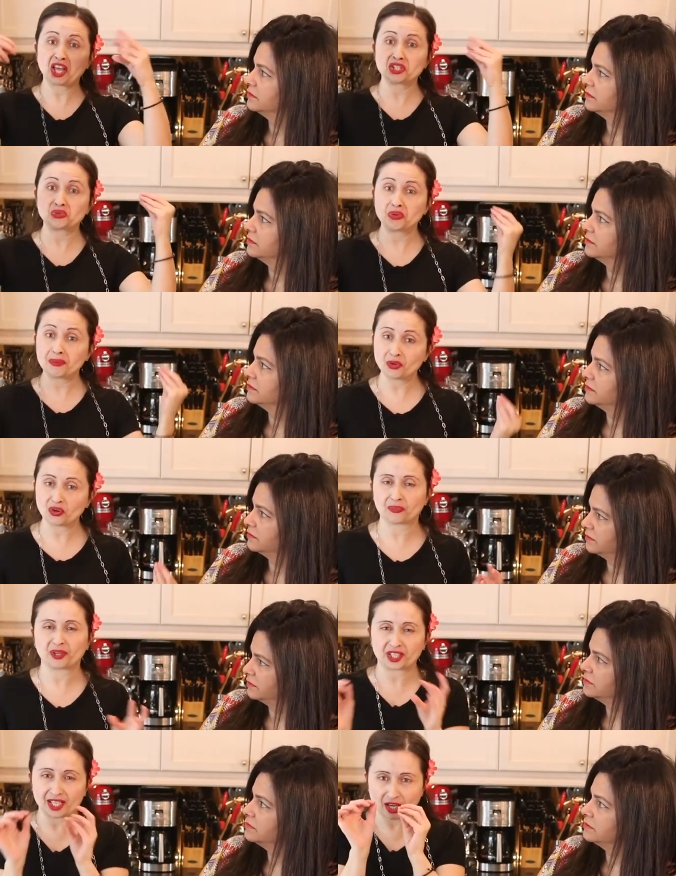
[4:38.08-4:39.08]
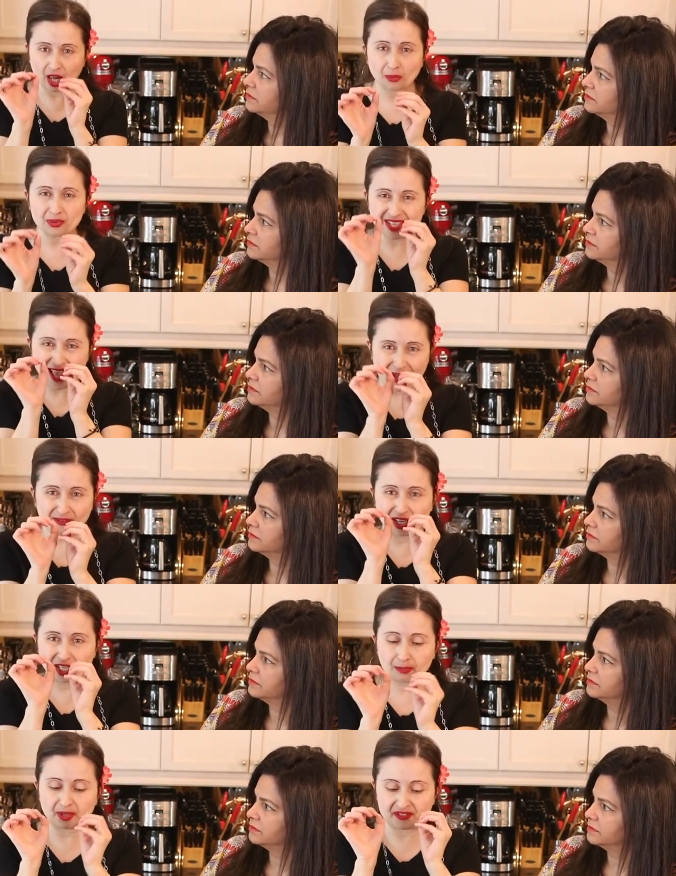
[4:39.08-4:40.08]
Speaker 1: gets removed, but it always have a
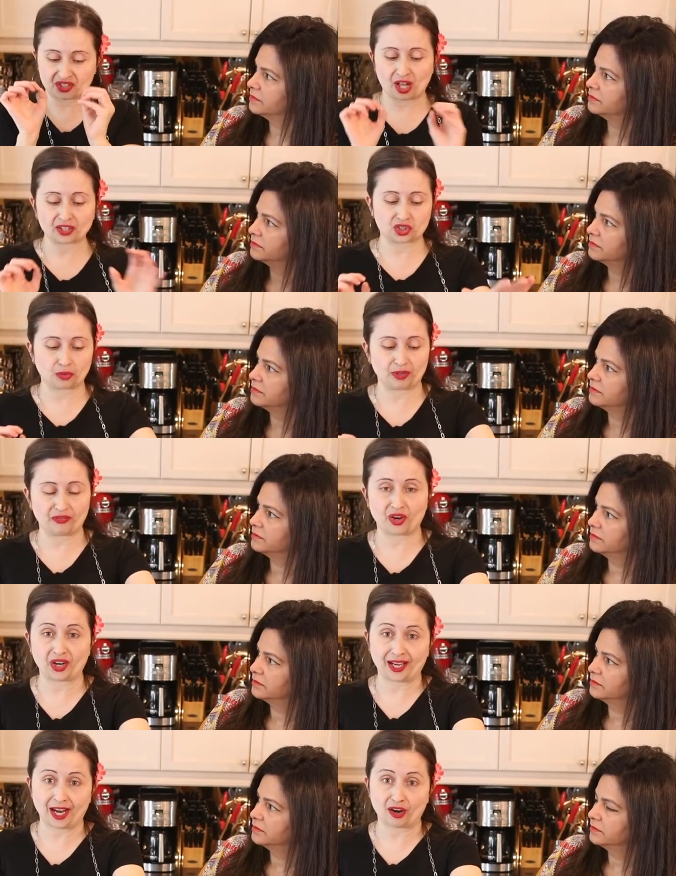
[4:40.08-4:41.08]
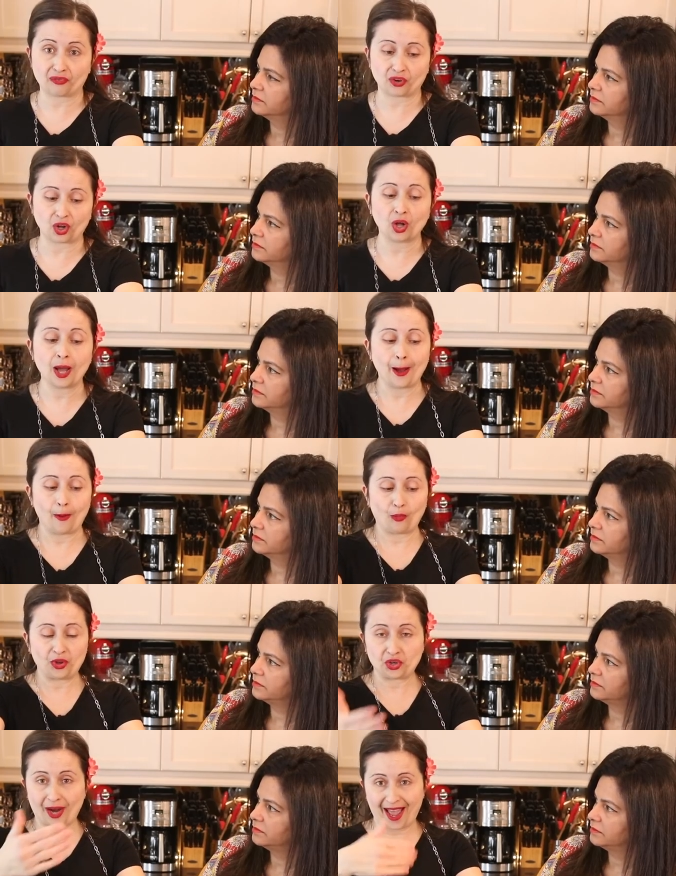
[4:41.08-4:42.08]
little bit of salt, so be very careful
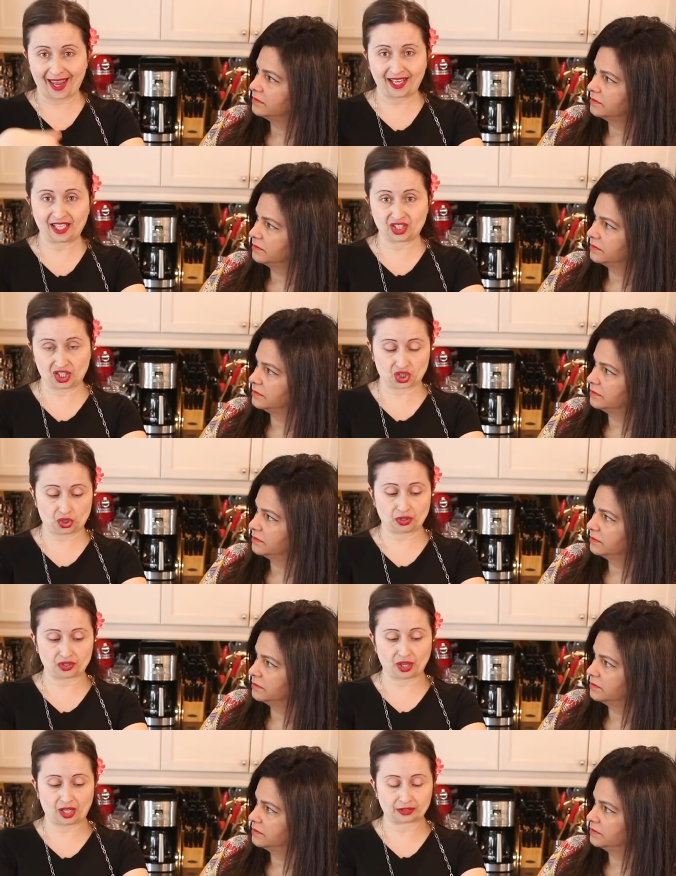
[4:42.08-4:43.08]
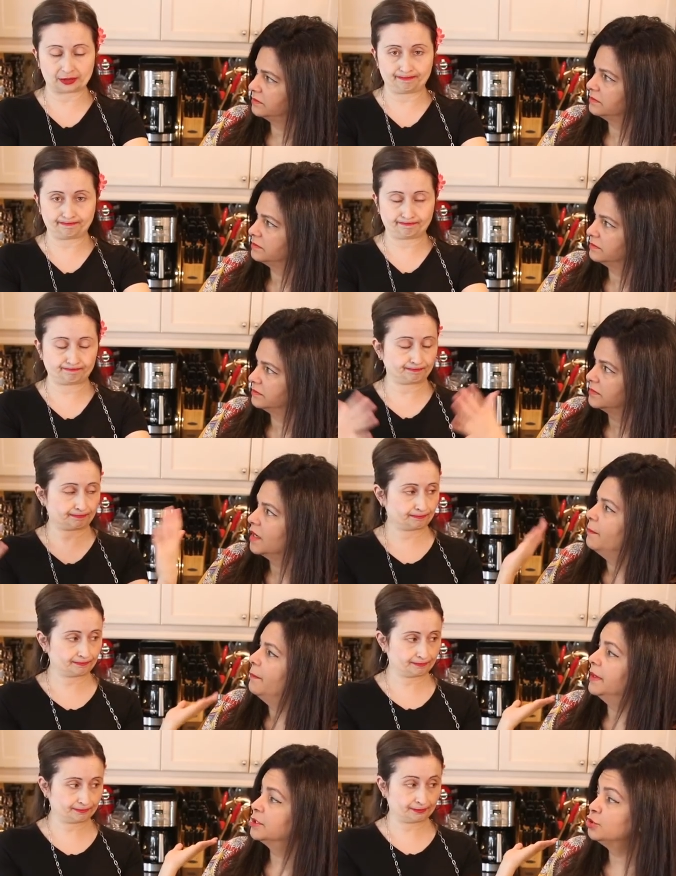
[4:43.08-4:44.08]
when you're adding additional salt.
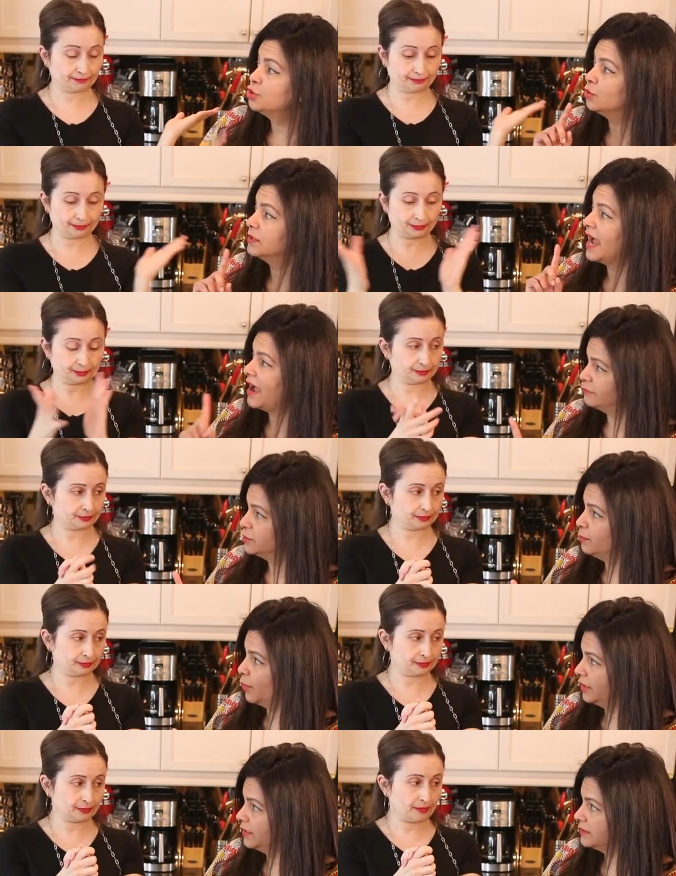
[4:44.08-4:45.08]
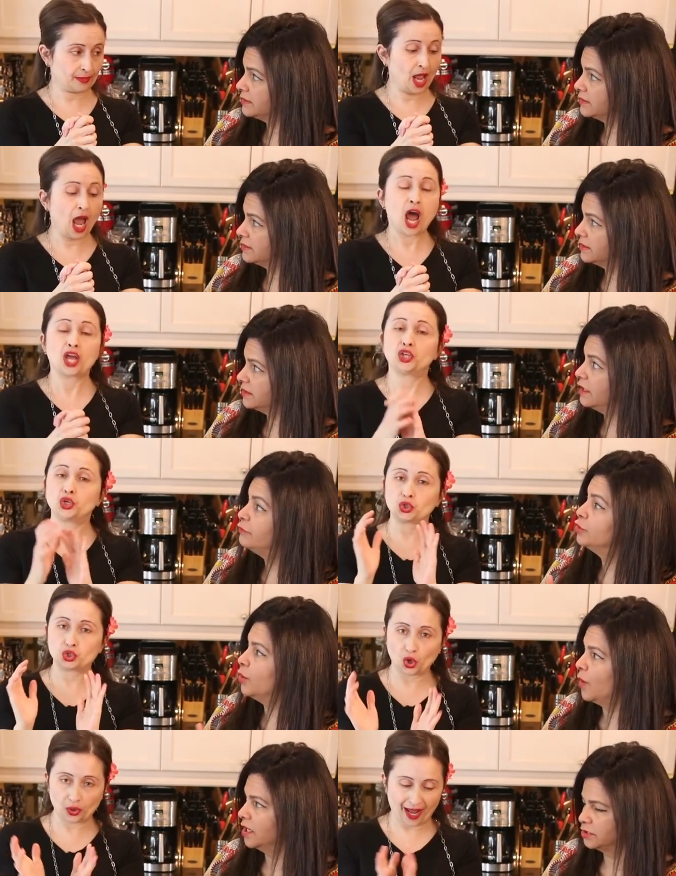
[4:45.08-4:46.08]
Speaker 2: But you don't have to boil
Speaker 1: it. You, you
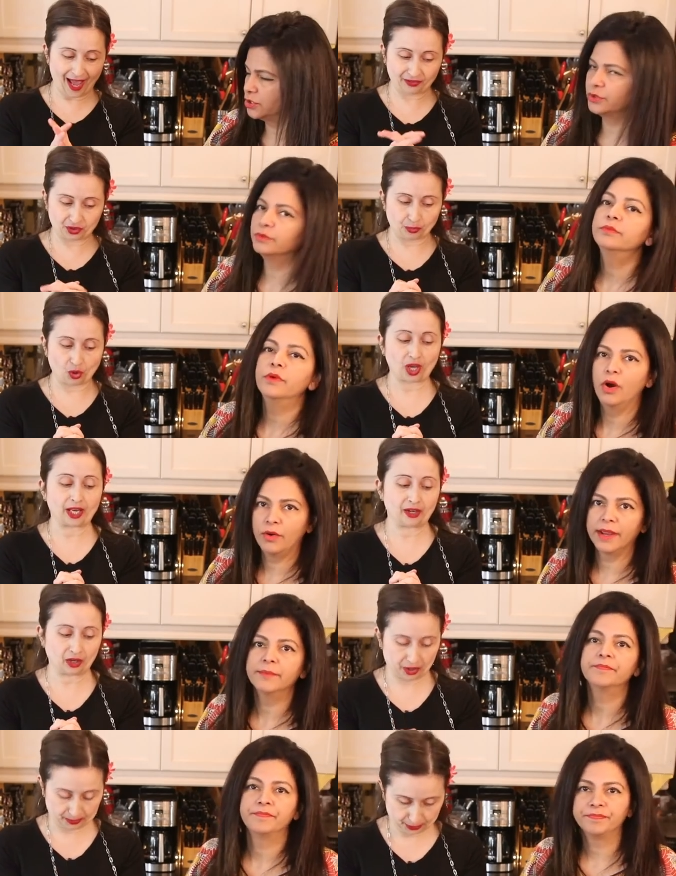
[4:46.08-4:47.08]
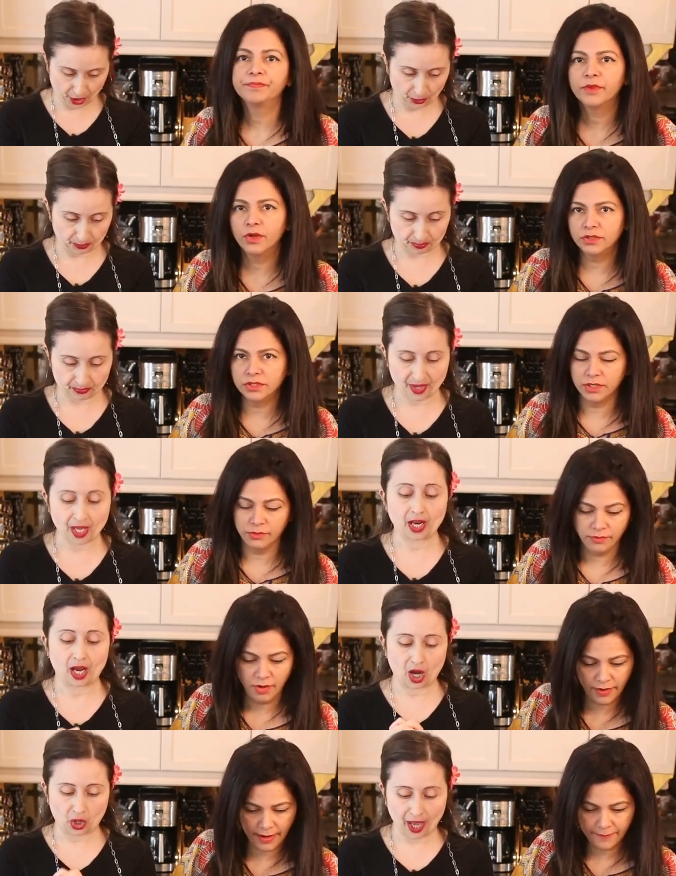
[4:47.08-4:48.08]
don't, don't, have to boil it, no.
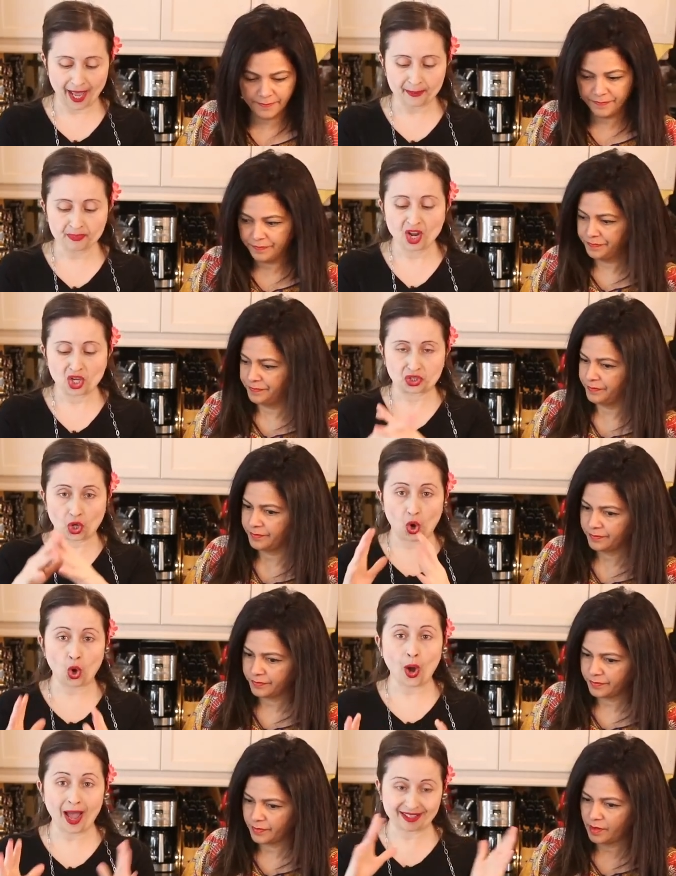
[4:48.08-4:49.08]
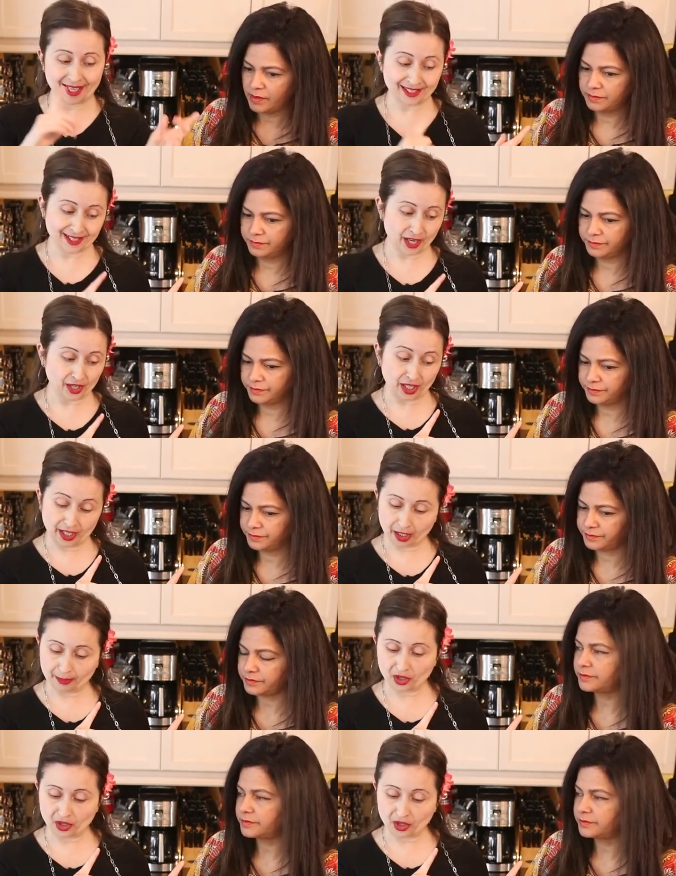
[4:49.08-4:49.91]
Okay, so as I said a little